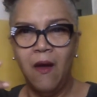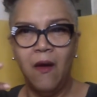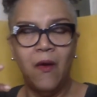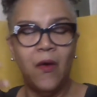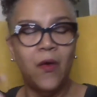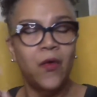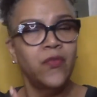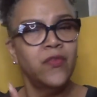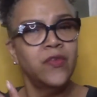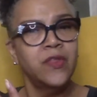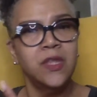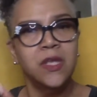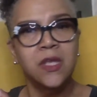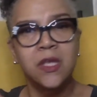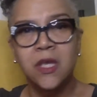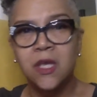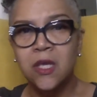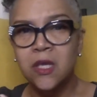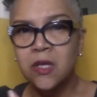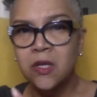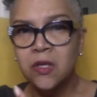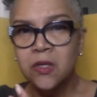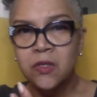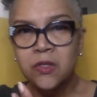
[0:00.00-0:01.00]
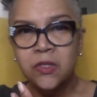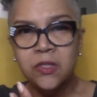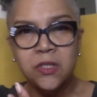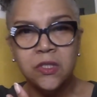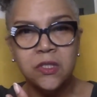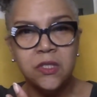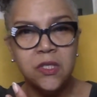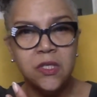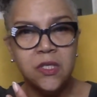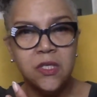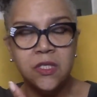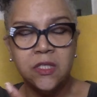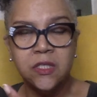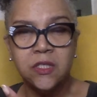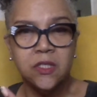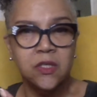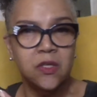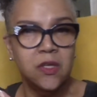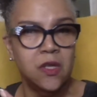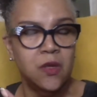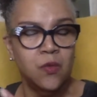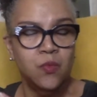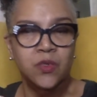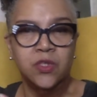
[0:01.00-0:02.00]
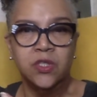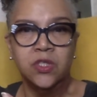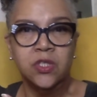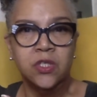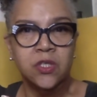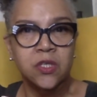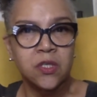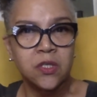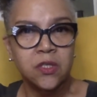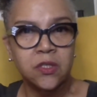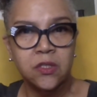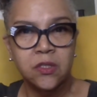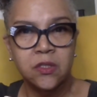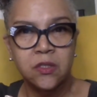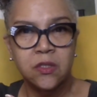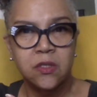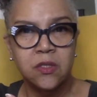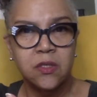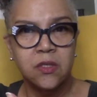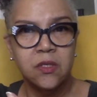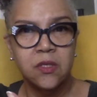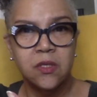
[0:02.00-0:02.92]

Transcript: Over the years, it was just